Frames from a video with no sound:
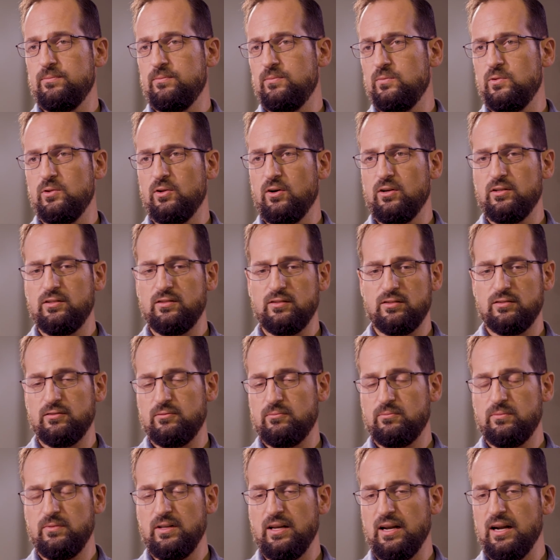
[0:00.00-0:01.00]
not
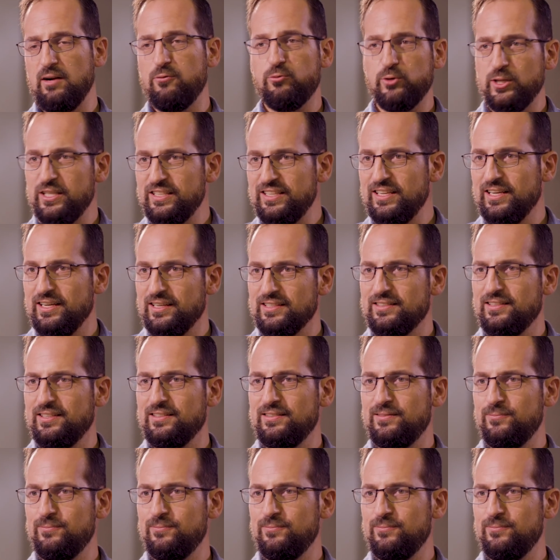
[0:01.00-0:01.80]
every year?